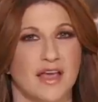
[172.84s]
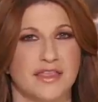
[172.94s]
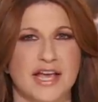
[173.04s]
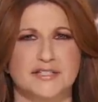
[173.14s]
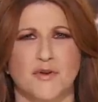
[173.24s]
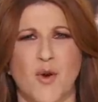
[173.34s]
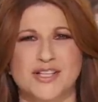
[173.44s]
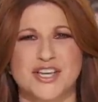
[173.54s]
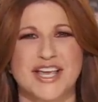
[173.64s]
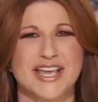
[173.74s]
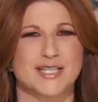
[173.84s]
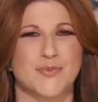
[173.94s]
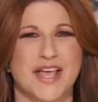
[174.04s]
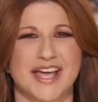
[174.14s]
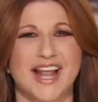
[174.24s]
Thanks for watching E S P
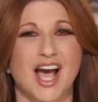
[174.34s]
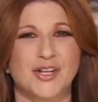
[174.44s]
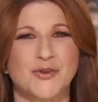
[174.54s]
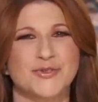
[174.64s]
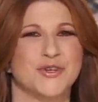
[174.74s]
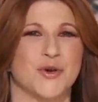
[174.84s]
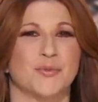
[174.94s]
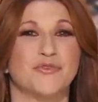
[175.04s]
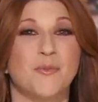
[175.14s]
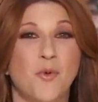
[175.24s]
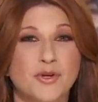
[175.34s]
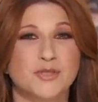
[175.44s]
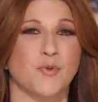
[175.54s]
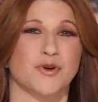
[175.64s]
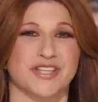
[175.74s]
N on YouTube. For more
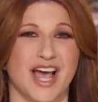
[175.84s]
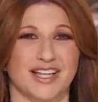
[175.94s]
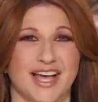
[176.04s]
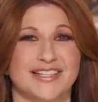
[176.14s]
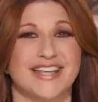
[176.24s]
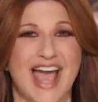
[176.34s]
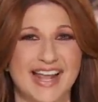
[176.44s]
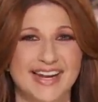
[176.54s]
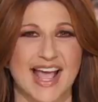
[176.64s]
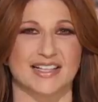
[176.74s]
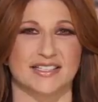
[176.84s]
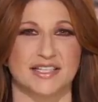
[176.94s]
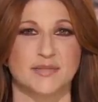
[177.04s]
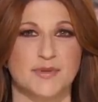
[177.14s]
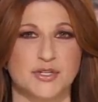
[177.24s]
sports highlights and analysis,
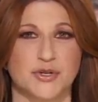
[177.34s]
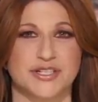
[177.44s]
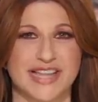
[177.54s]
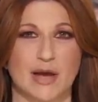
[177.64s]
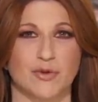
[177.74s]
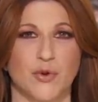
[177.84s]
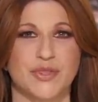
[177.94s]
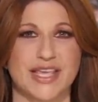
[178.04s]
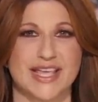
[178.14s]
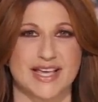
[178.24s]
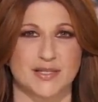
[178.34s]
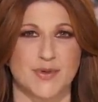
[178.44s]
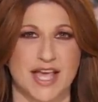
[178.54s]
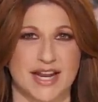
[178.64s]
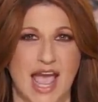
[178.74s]
be sure to download the E S P
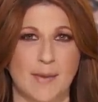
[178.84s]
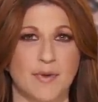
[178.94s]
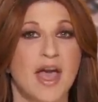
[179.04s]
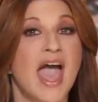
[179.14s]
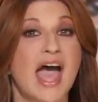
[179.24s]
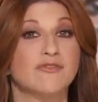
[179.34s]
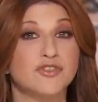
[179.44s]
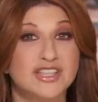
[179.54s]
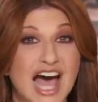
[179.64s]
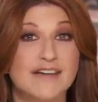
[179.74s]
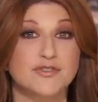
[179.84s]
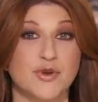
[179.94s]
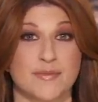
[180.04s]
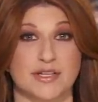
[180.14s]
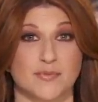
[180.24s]
N app. And for live
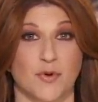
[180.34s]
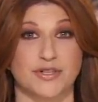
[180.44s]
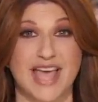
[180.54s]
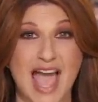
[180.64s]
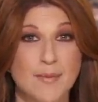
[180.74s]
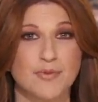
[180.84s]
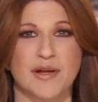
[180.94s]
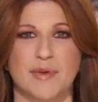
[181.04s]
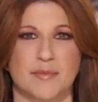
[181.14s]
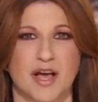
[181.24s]
streaming sports and premium